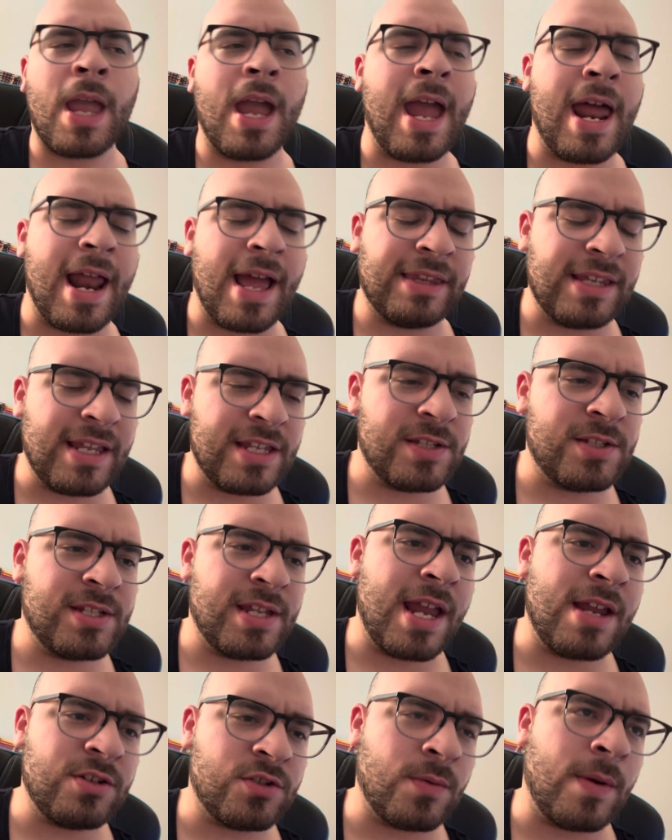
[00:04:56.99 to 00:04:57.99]
And at this
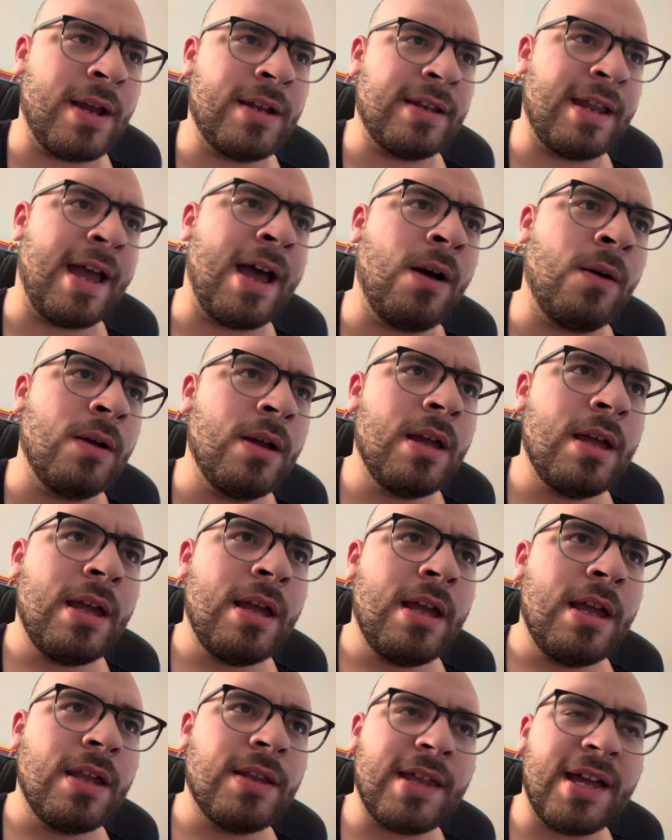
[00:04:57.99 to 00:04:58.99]
stage right now,
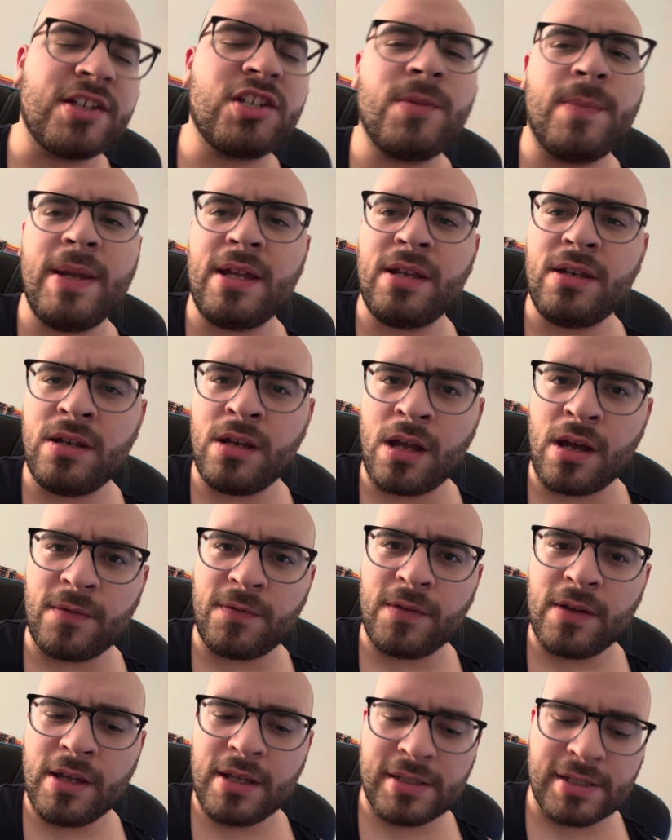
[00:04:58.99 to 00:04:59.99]
that should be
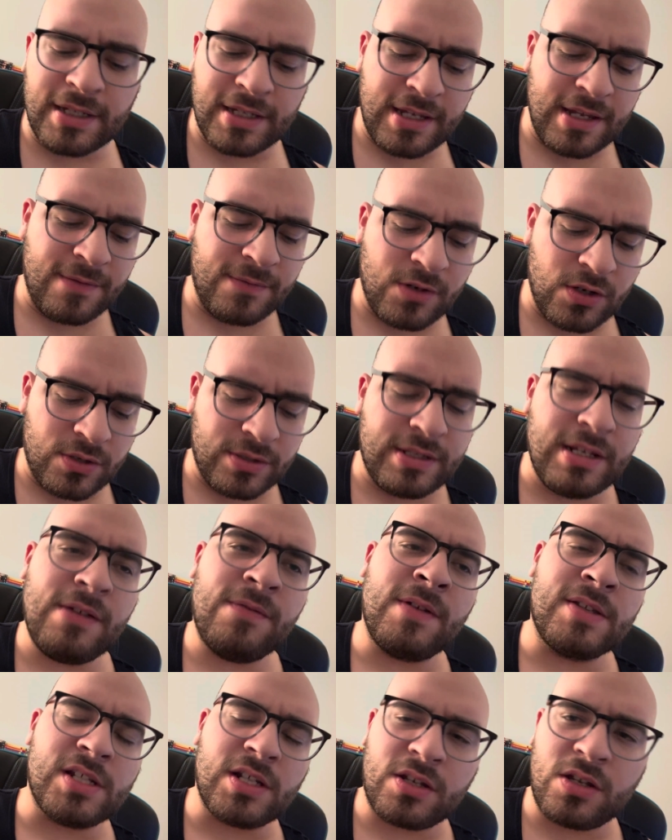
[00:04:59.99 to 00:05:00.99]
enough to give your
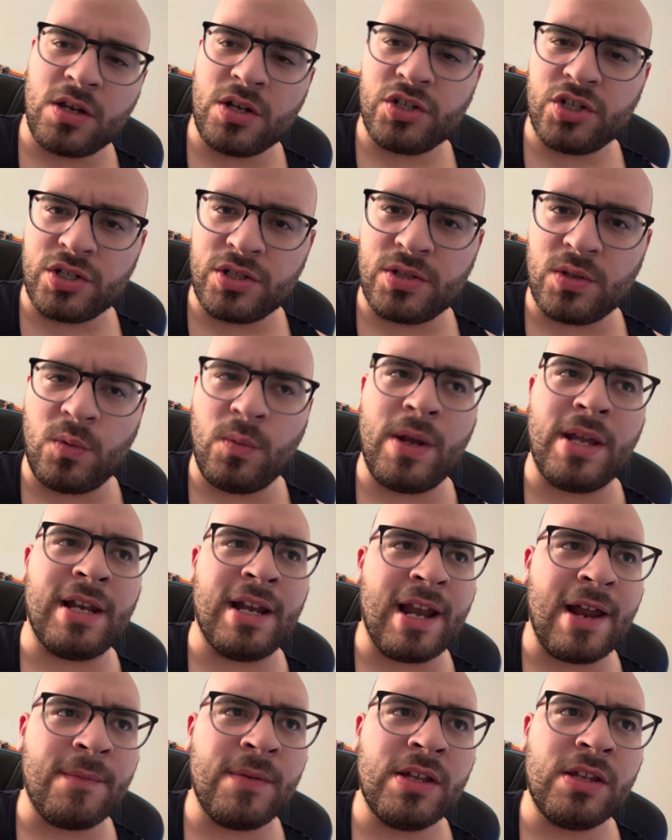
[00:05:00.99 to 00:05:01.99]
defense a cushion to win.
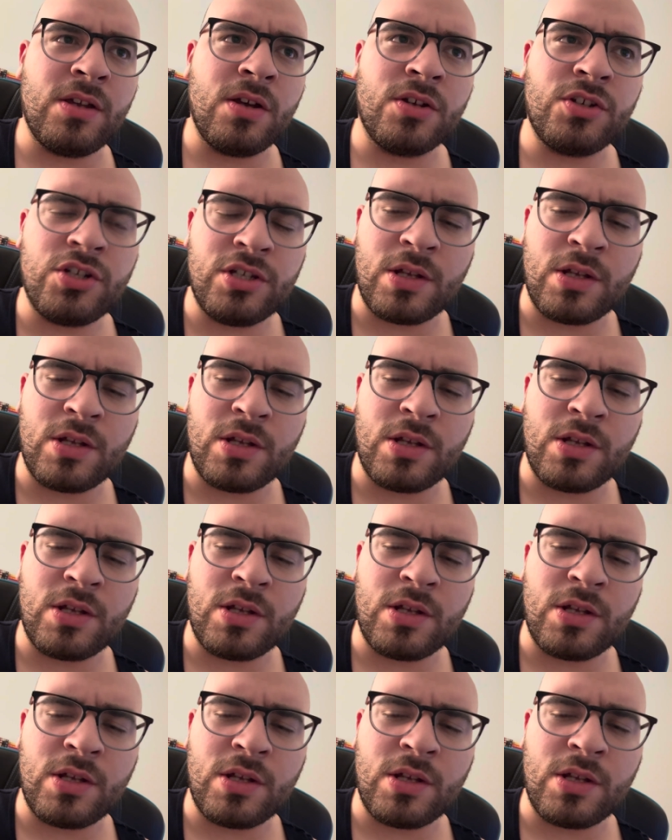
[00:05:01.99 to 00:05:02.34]
And every cushion